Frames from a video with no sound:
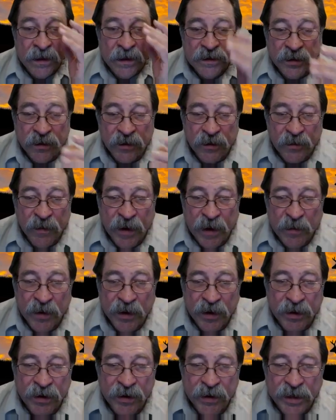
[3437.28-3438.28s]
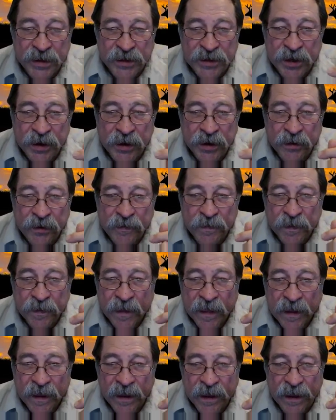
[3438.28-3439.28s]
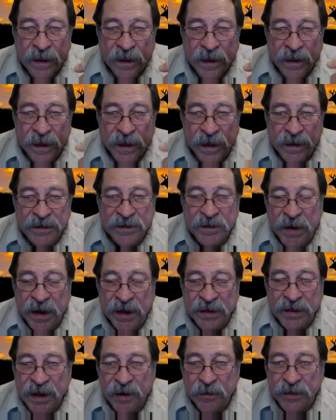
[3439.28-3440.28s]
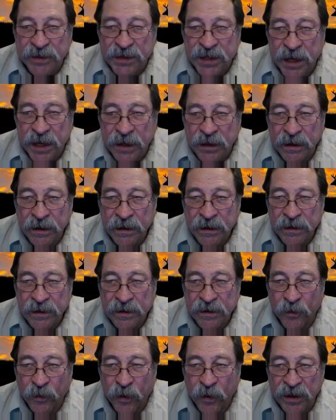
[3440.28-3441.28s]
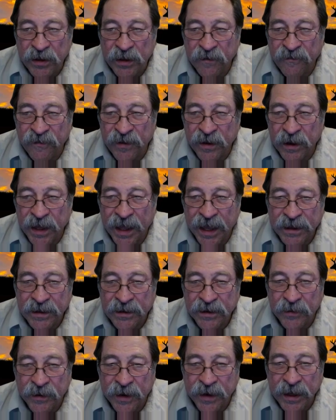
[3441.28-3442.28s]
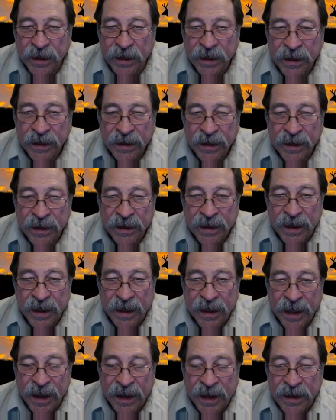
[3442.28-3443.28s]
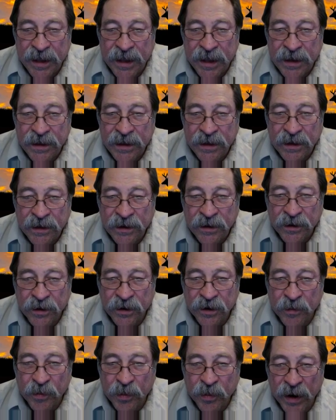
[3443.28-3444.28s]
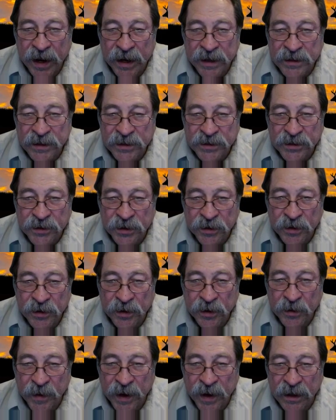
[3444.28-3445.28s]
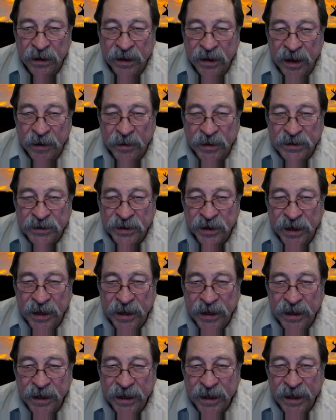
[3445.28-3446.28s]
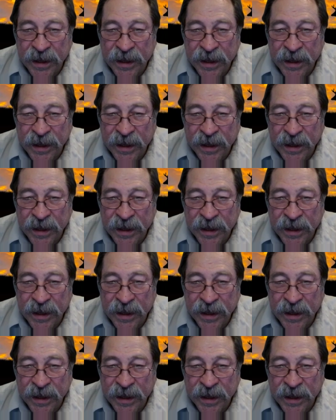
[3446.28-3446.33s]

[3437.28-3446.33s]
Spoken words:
So remember, you're going to customize that routine to what you feel like doing, and then you're going to practice your mental imagery,